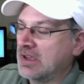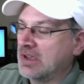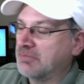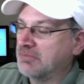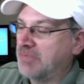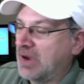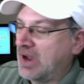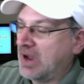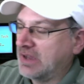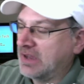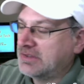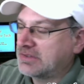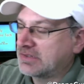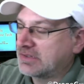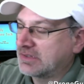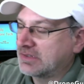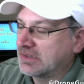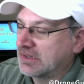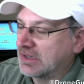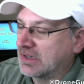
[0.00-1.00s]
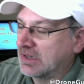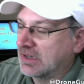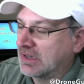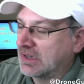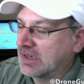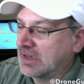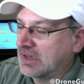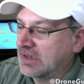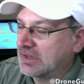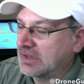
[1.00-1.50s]
But
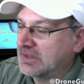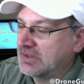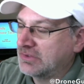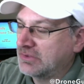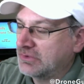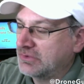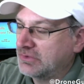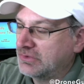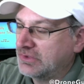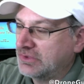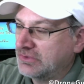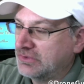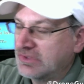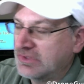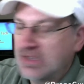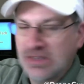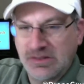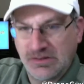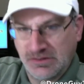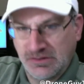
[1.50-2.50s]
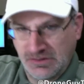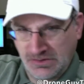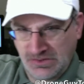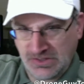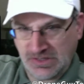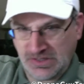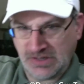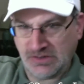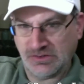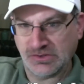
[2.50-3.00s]
uh, you, you do get to learn
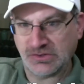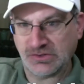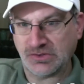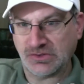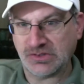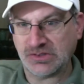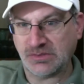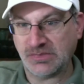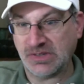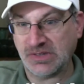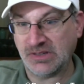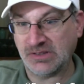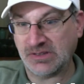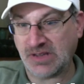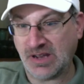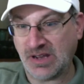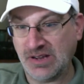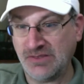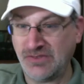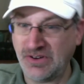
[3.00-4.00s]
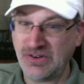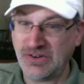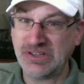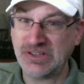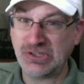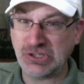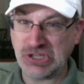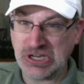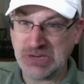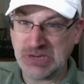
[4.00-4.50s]
skills on something that's kind of very
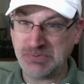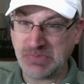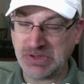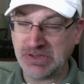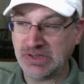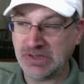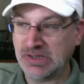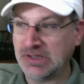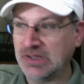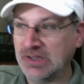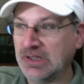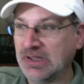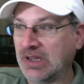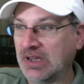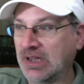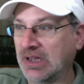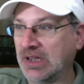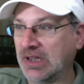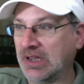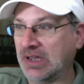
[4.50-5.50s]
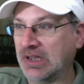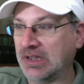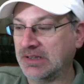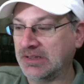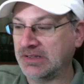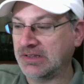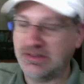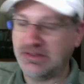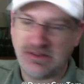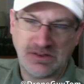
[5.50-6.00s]
cheap
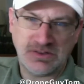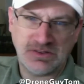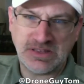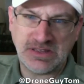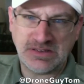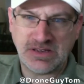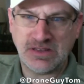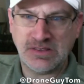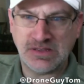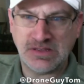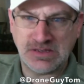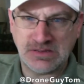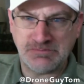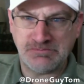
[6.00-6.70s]
and you know they tend to